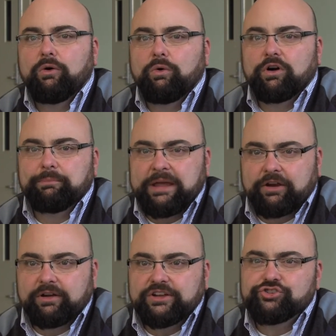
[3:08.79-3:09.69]
or
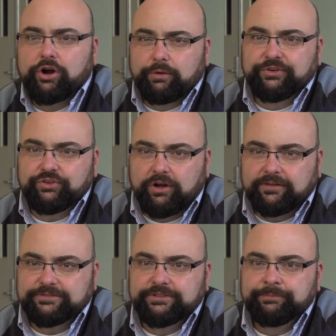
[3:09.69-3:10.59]
marriage are
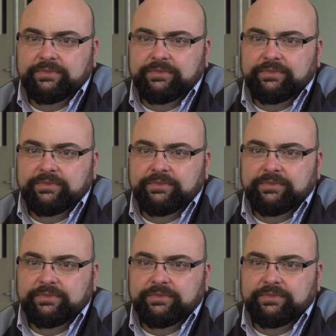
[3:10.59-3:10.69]
resolved.